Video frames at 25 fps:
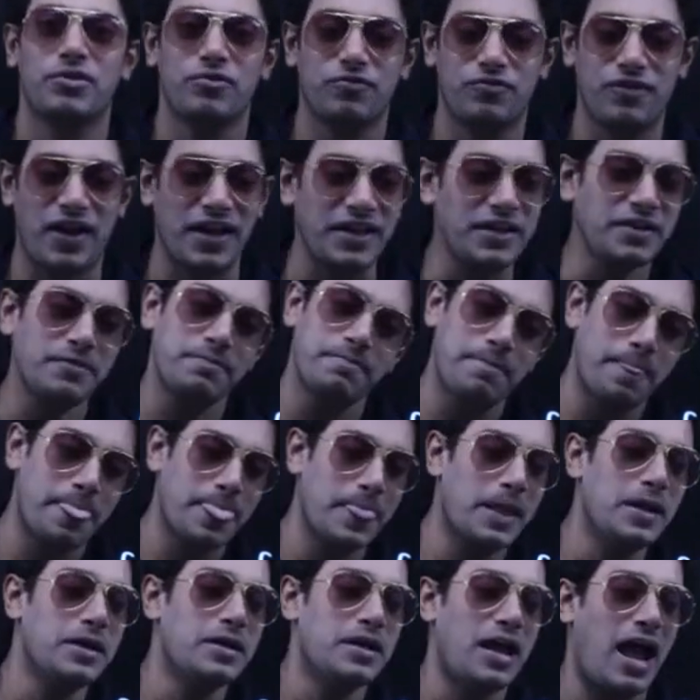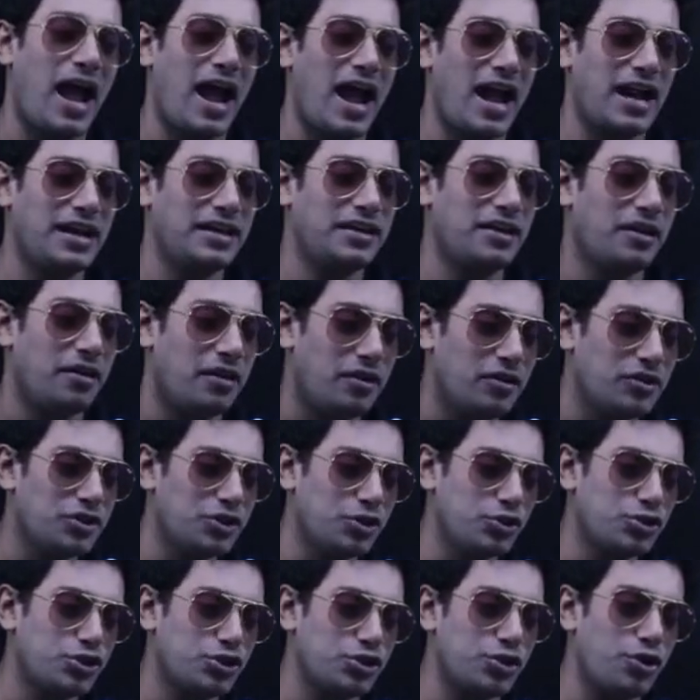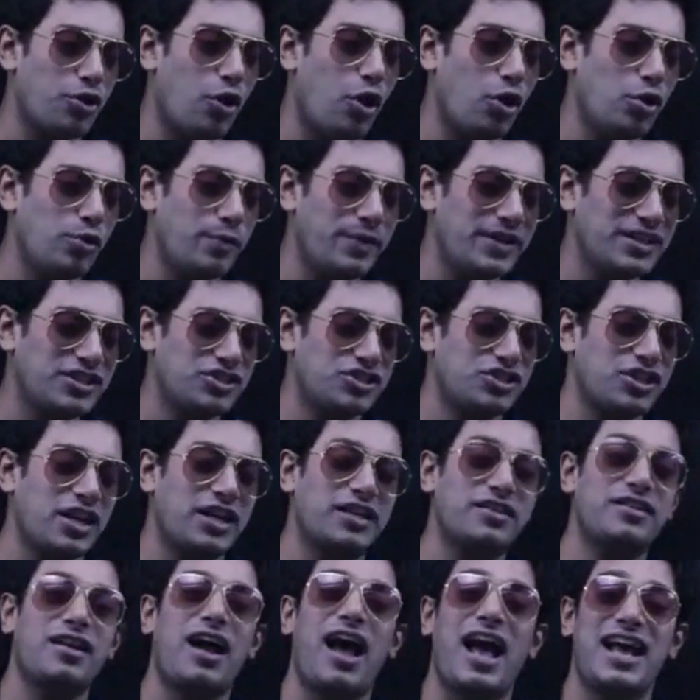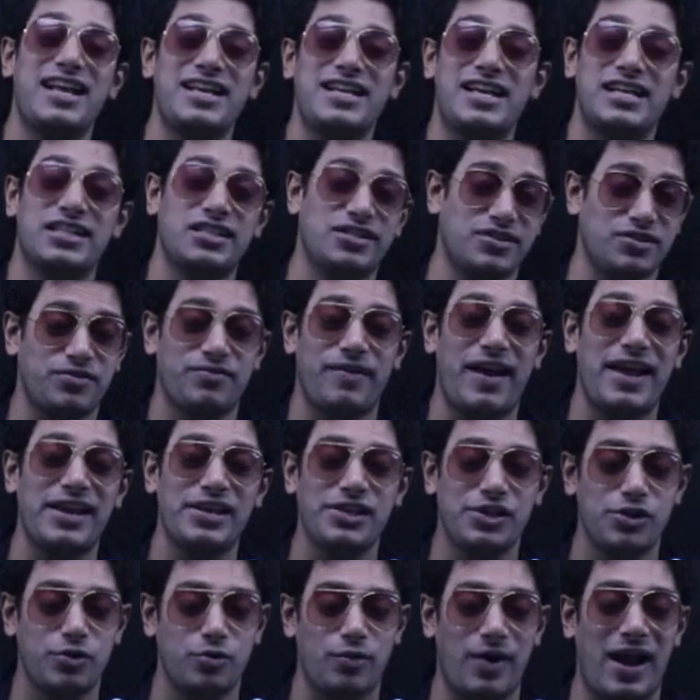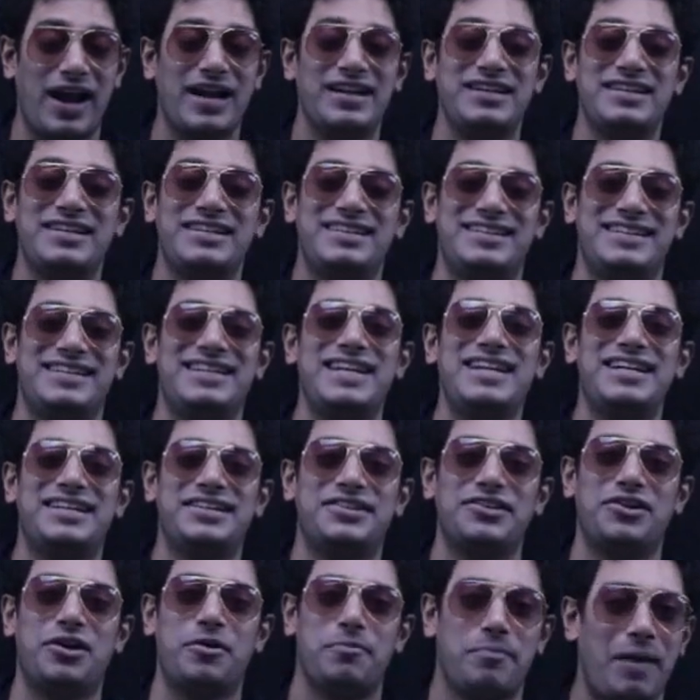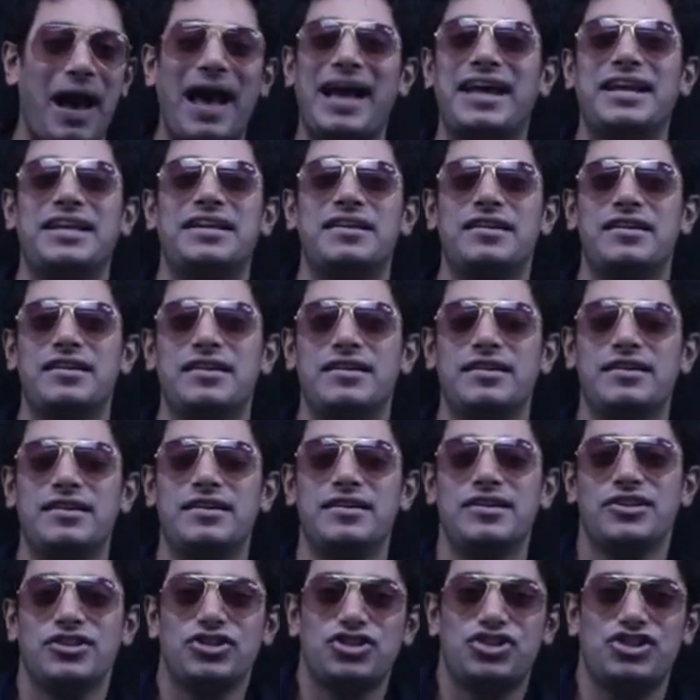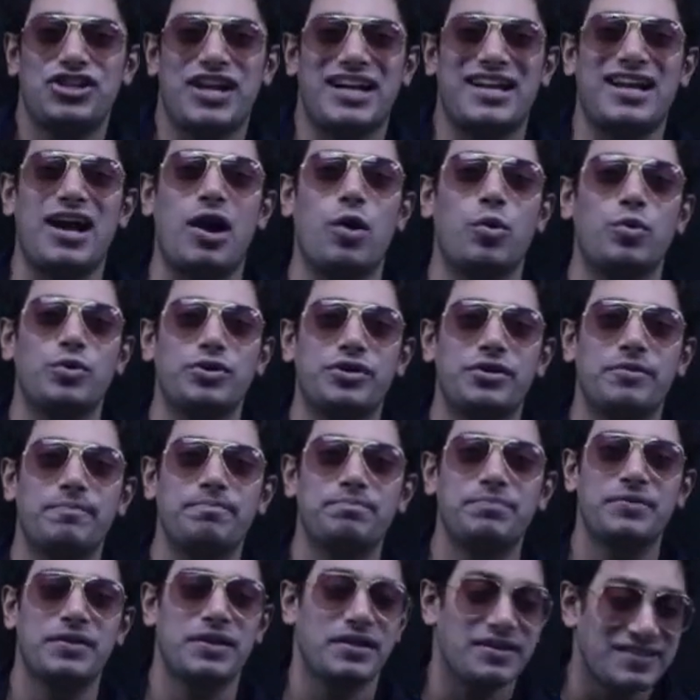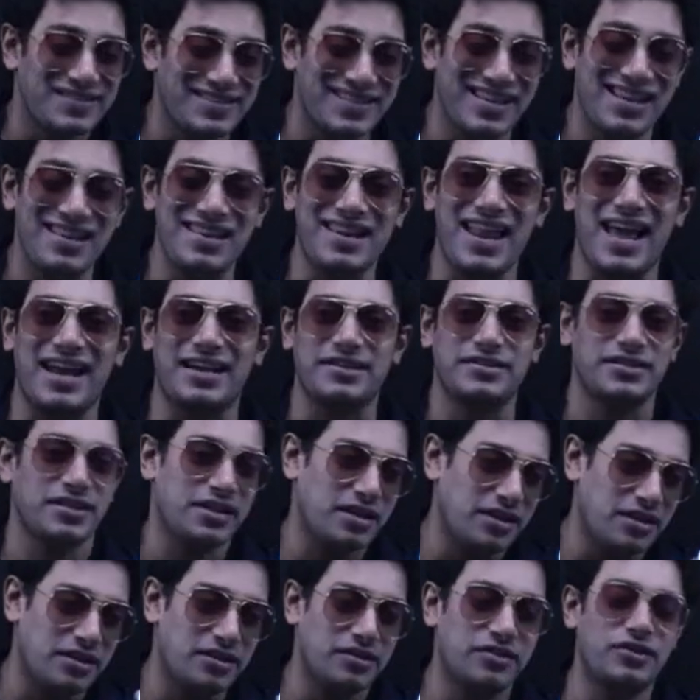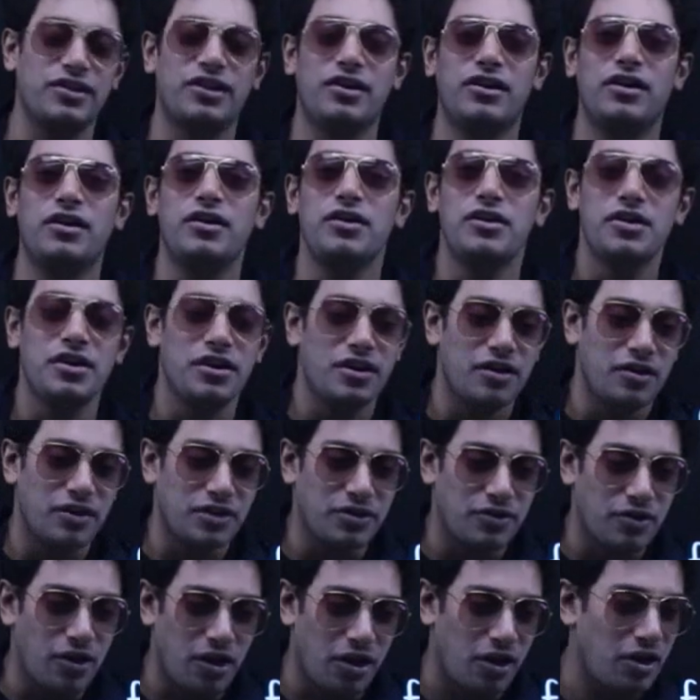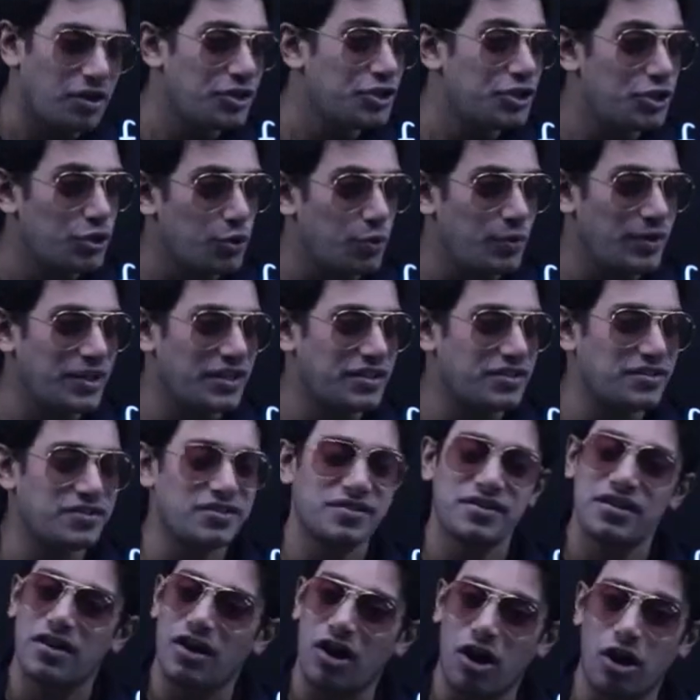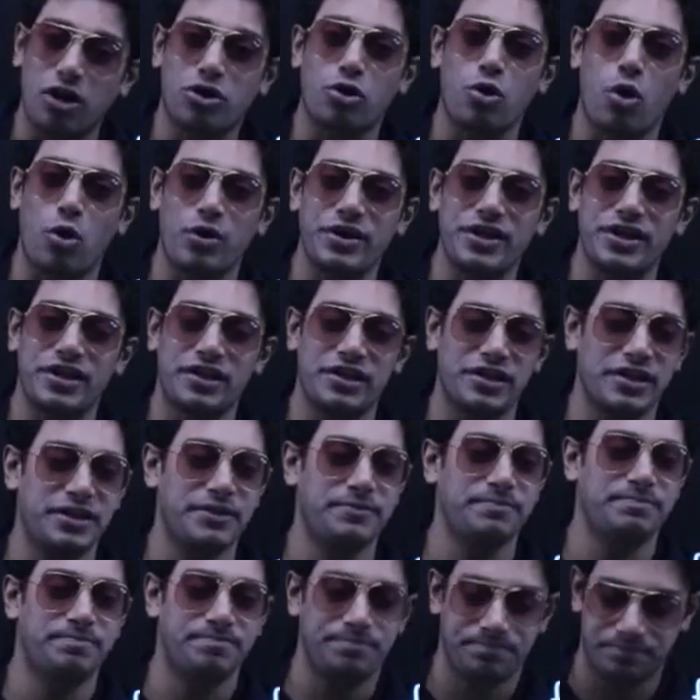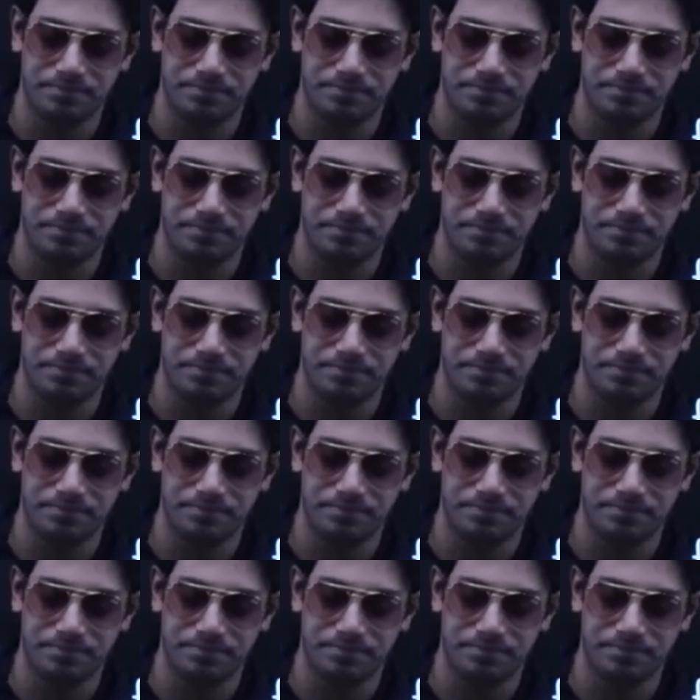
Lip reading: Fine. And you should always check the highest value and determine, check out, select the units accordingly.